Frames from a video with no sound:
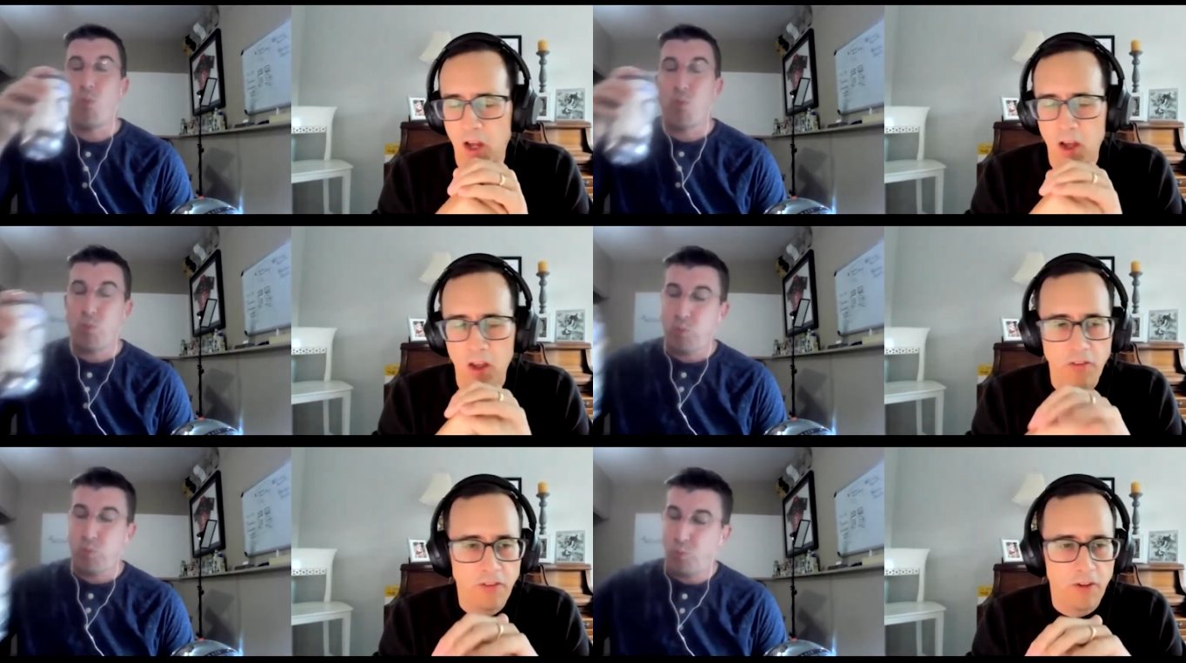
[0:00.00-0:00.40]

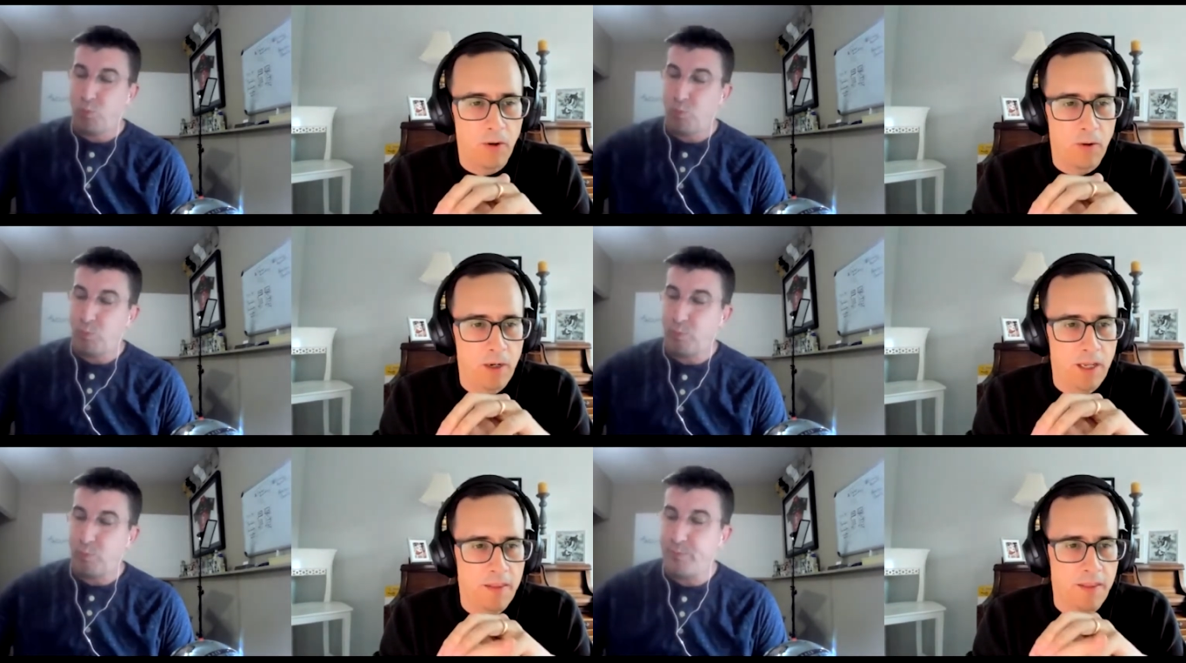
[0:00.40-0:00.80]
Speaker 1: also
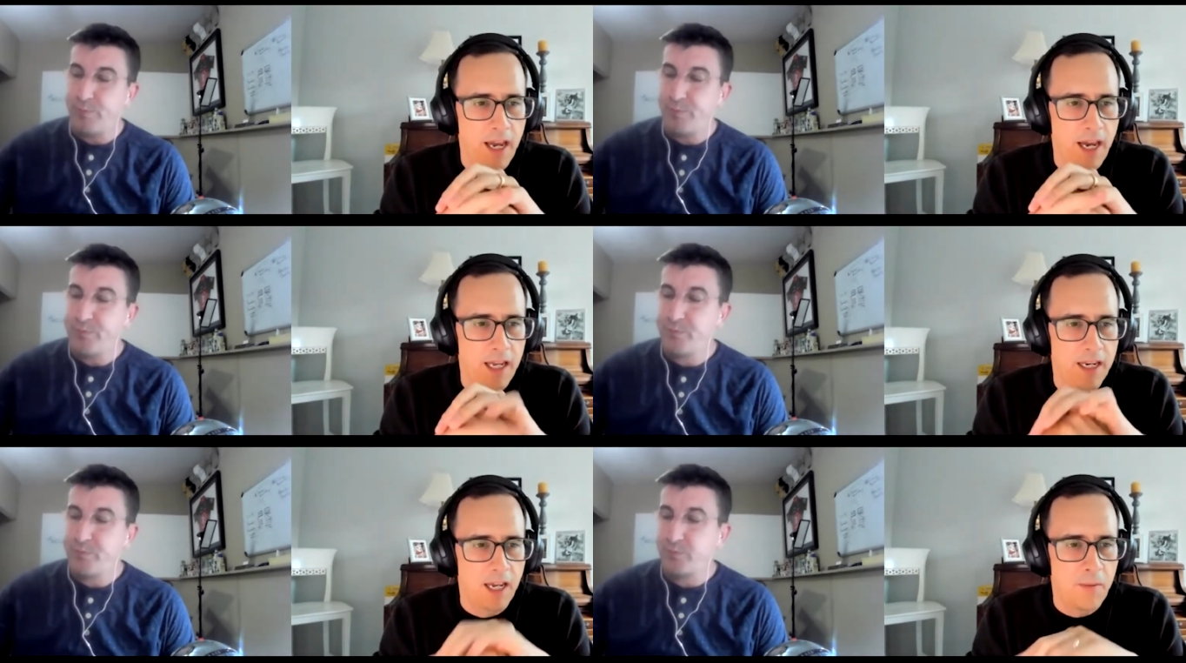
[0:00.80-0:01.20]
in
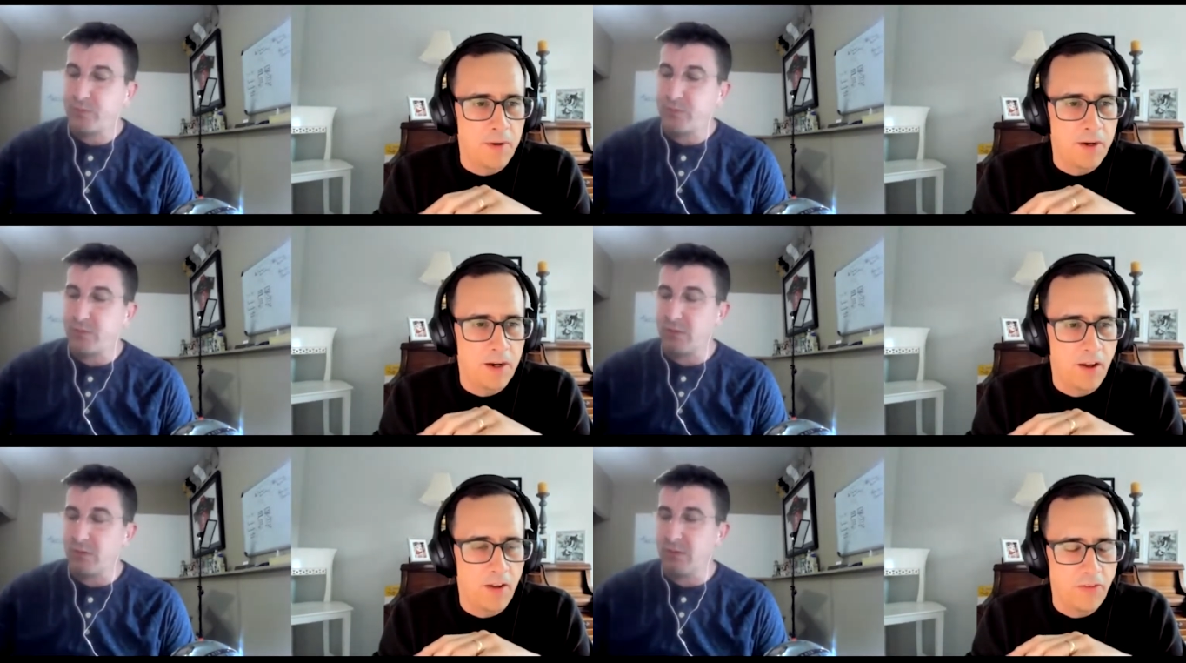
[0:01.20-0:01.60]
that, I'm going to
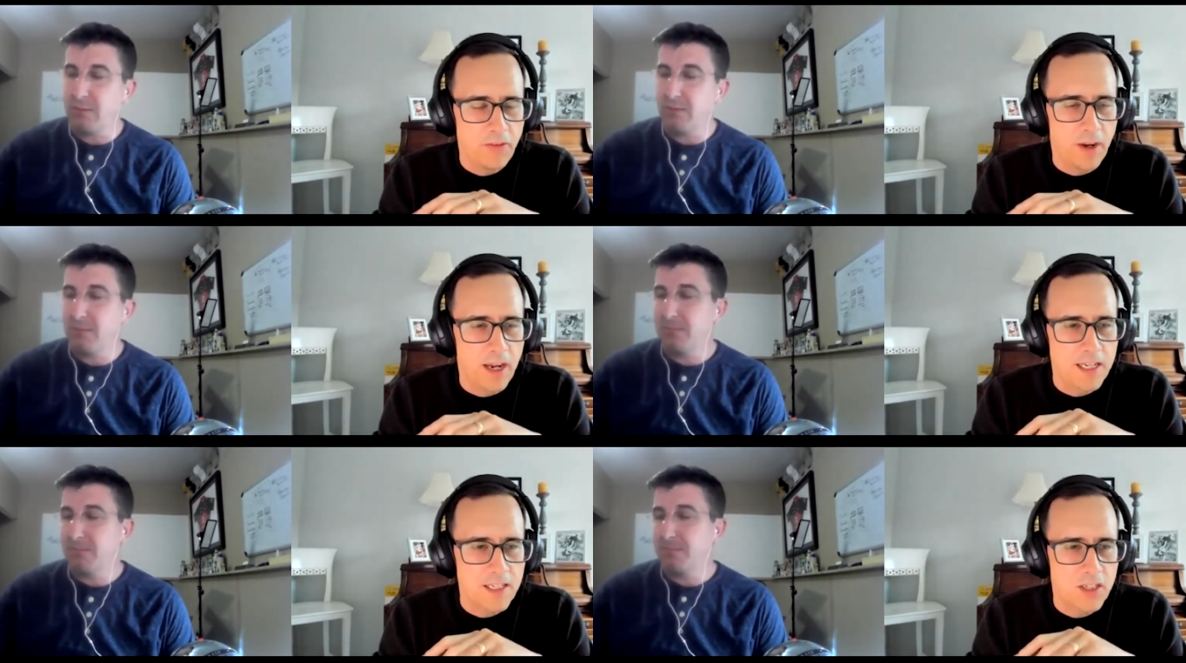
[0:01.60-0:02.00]
also
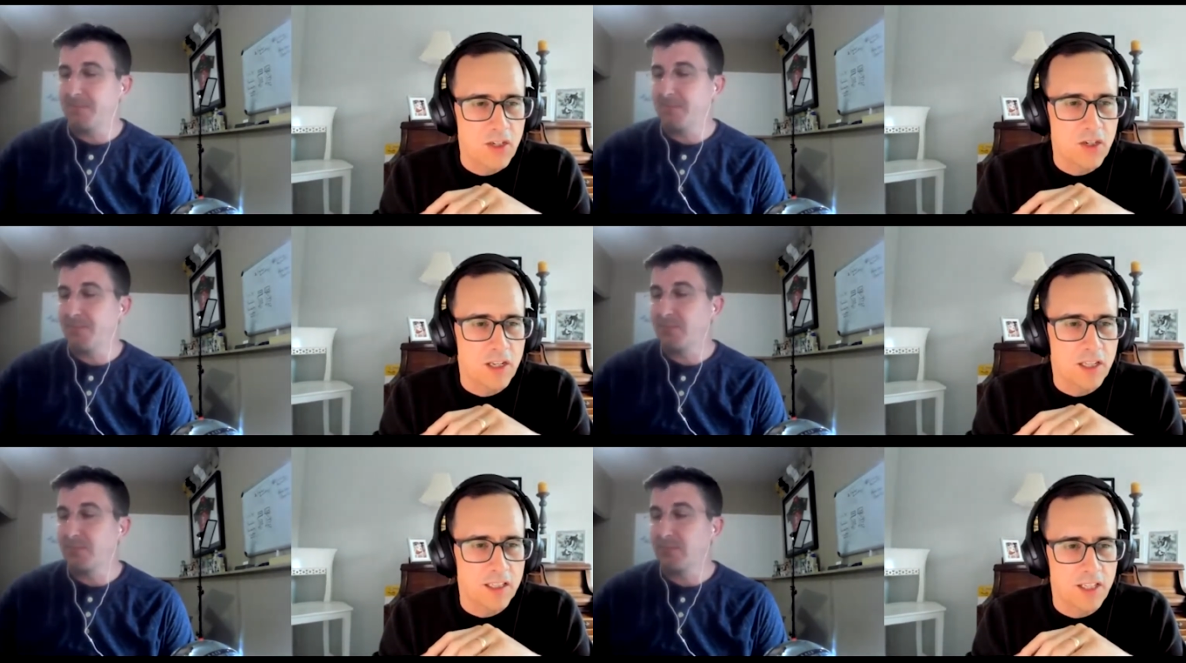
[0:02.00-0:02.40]
ask you to
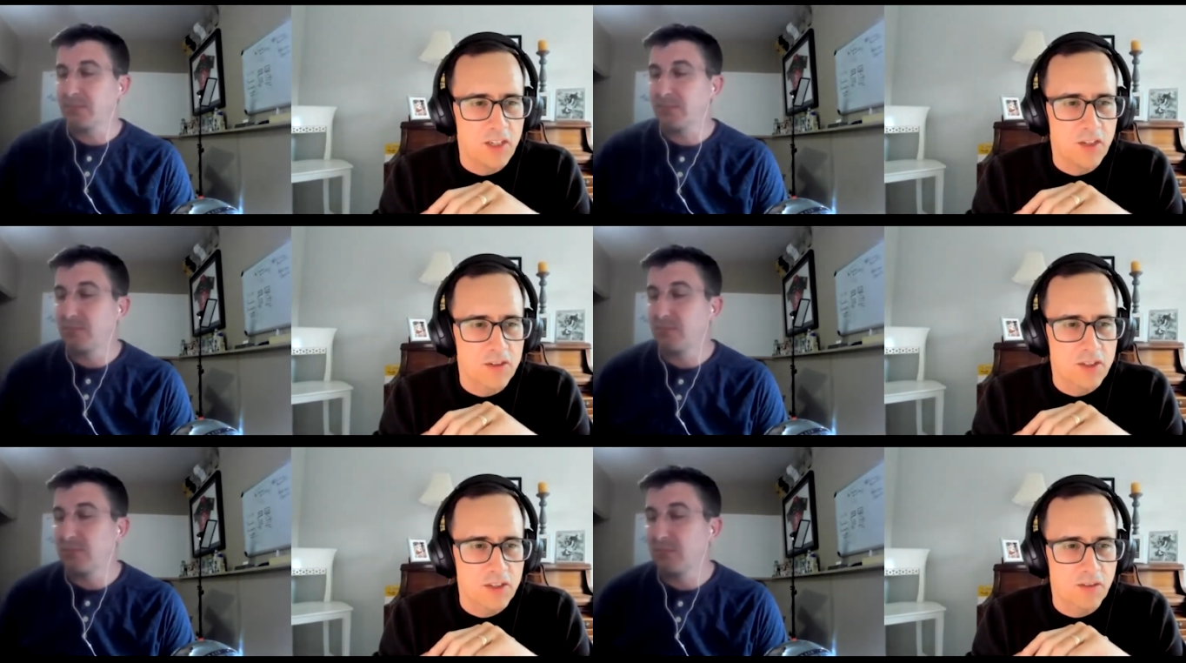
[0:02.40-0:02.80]
clean your
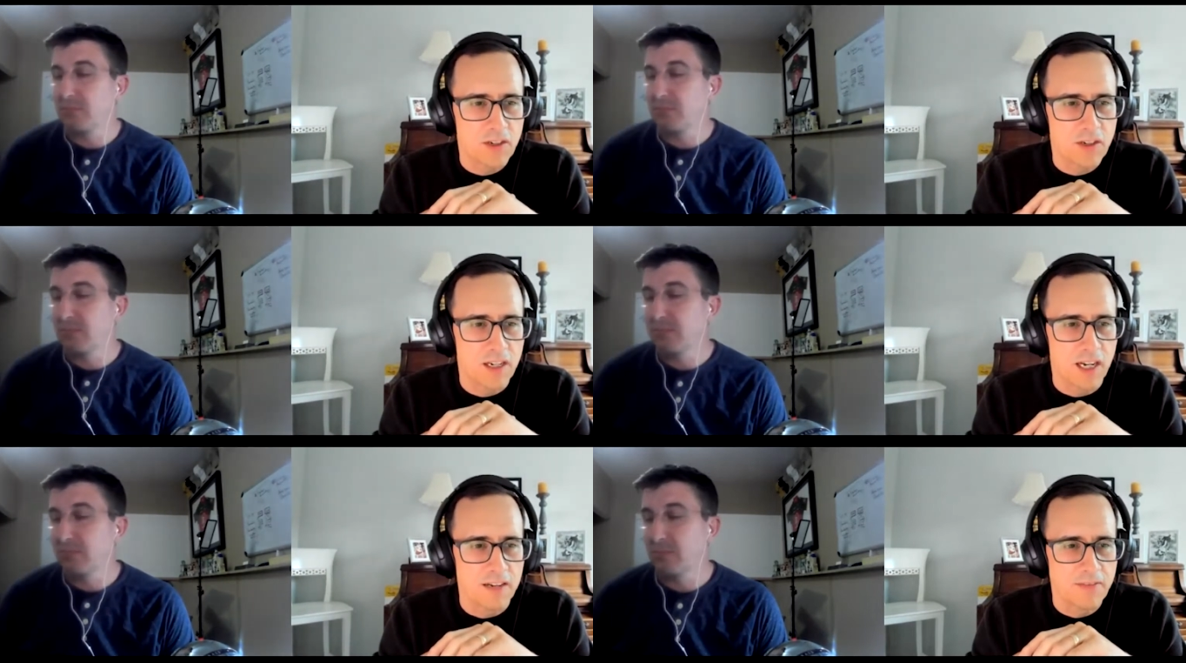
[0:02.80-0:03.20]
screen off.